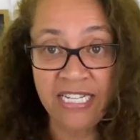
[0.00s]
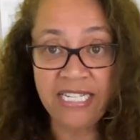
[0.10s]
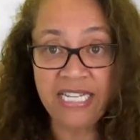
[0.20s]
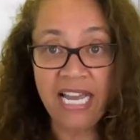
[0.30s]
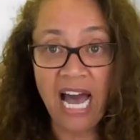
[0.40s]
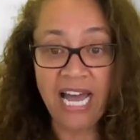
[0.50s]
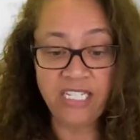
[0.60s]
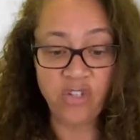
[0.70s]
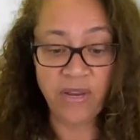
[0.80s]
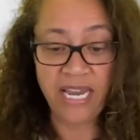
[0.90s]

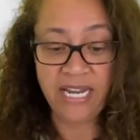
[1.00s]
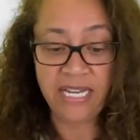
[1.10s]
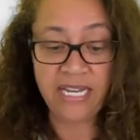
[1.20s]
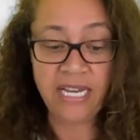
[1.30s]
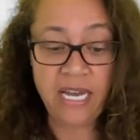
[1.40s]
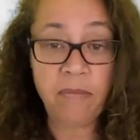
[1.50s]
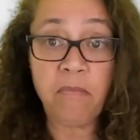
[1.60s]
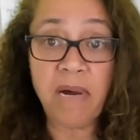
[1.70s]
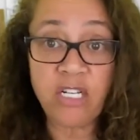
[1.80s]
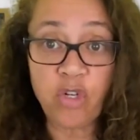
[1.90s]
Dehydrated
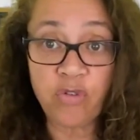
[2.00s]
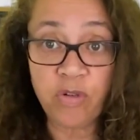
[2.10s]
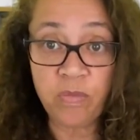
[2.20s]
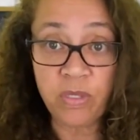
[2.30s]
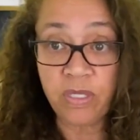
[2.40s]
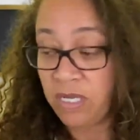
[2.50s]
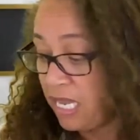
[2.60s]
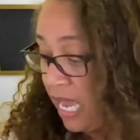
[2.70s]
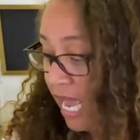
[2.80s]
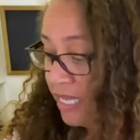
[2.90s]
mushrooms.
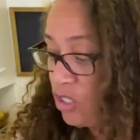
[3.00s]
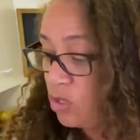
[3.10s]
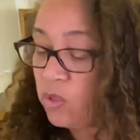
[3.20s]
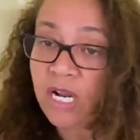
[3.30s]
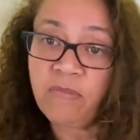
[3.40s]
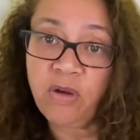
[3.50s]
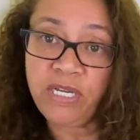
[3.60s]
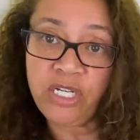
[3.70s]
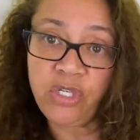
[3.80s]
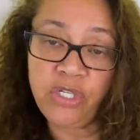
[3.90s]
And so what I'm
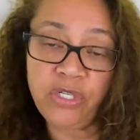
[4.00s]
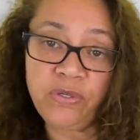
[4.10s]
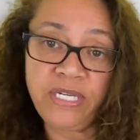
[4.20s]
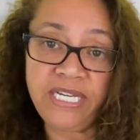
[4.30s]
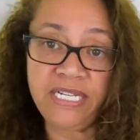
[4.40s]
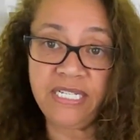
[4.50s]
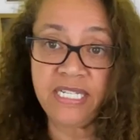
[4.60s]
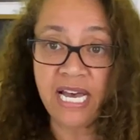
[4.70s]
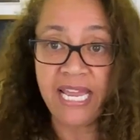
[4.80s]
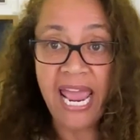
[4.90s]
going to do
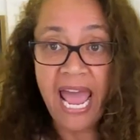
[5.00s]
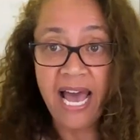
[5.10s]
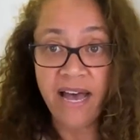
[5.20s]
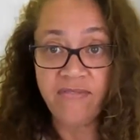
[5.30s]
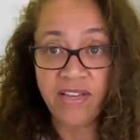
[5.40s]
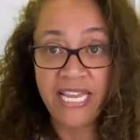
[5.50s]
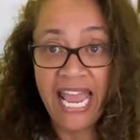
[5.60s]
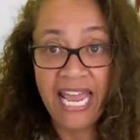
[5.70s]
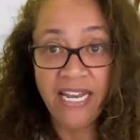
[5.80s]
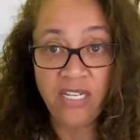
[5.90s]
is, I have a
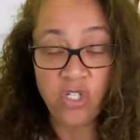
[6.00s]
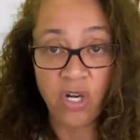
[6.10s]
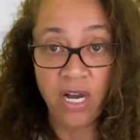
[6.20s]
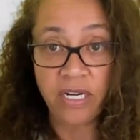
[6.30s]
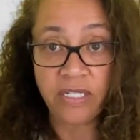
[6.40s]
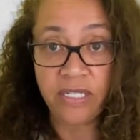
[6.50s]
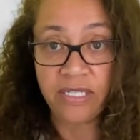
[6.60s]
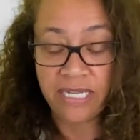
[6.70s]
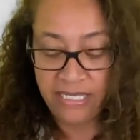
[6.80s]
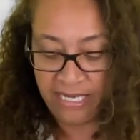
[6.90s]
canning jar,
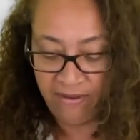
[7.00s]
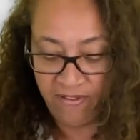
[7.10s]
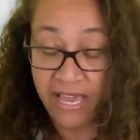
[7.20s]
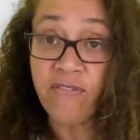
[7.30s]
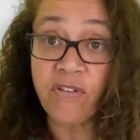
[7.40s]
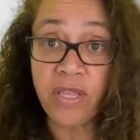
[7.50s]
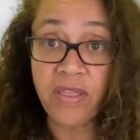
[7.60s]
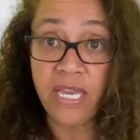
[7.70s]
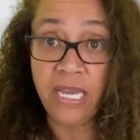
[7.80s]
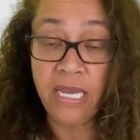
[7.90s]
since I save
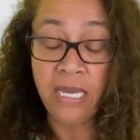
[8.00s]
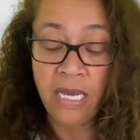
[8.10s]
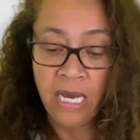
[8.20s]
everything